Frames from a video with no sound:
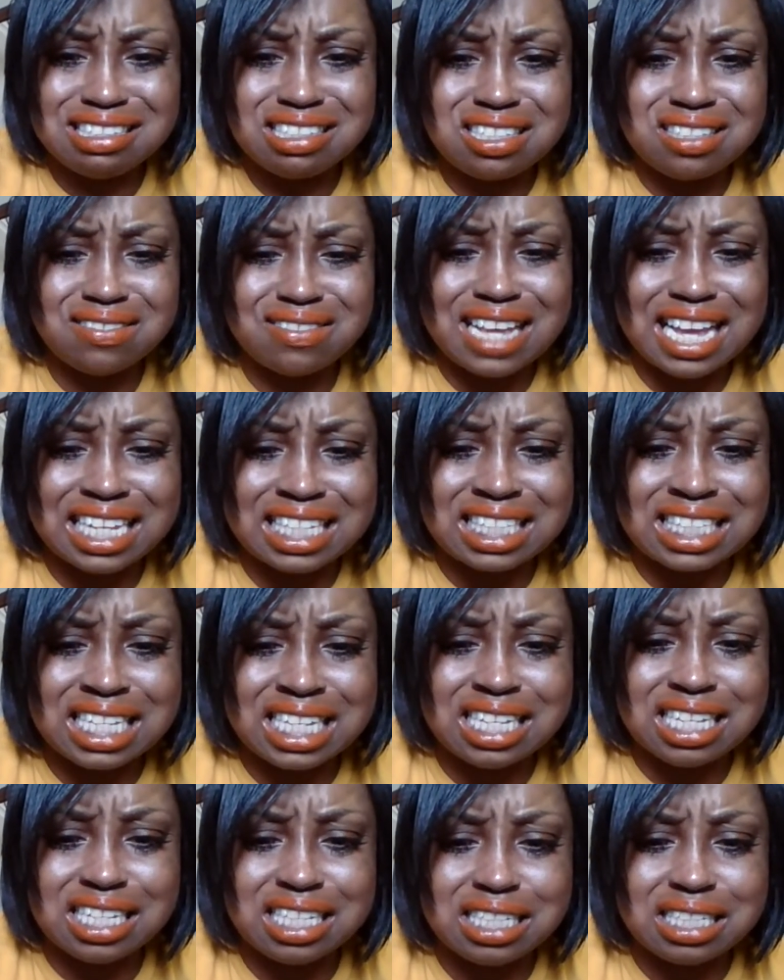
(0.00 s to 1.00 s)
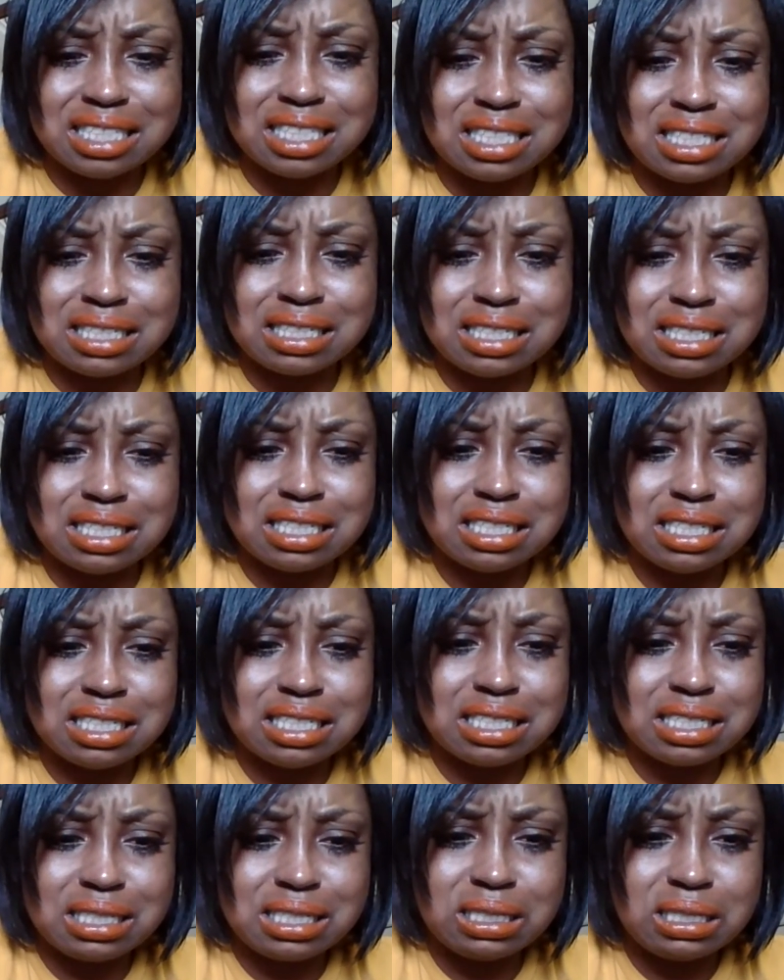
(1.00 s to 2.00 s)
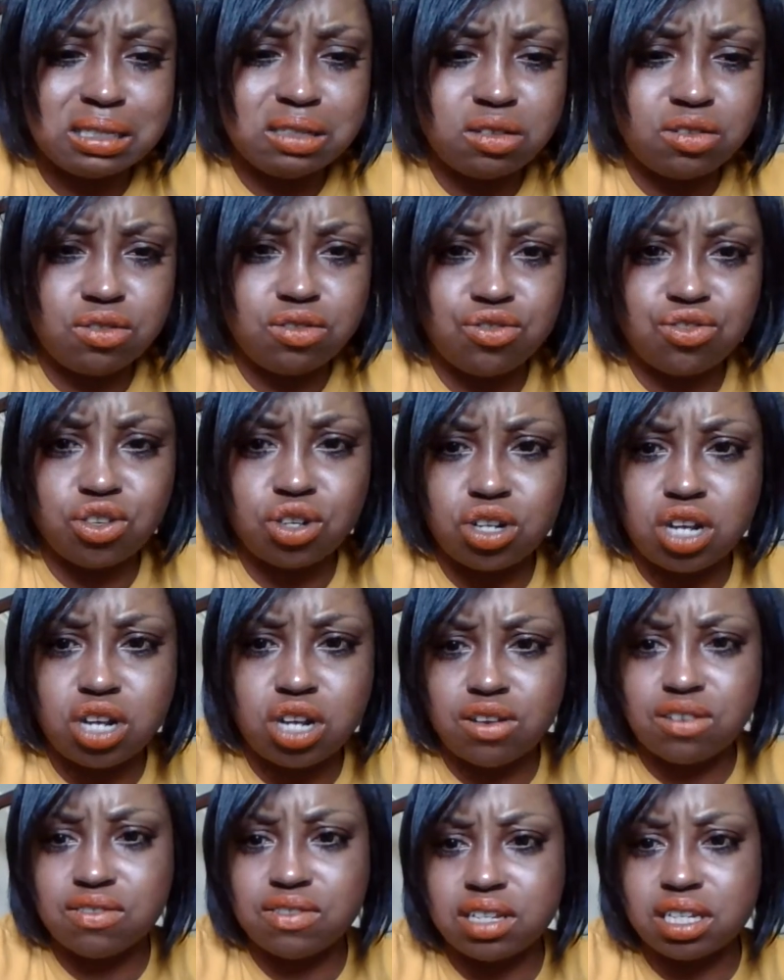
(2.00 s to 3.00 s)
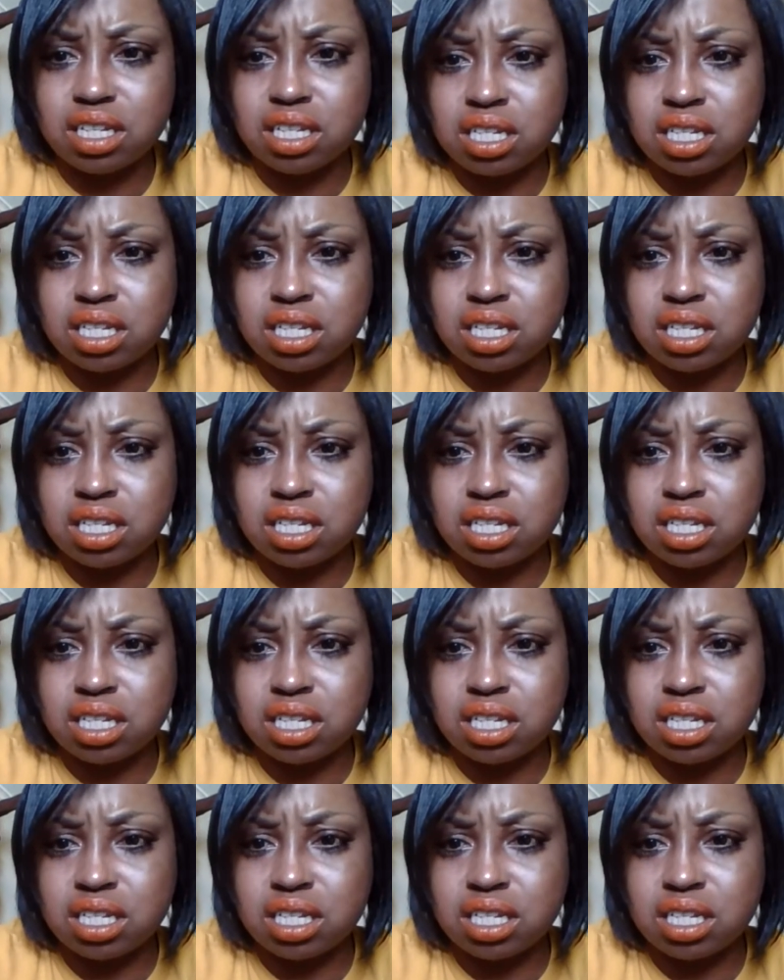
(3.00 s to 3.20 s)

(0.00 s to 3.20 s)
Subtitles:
vaccines for COVID.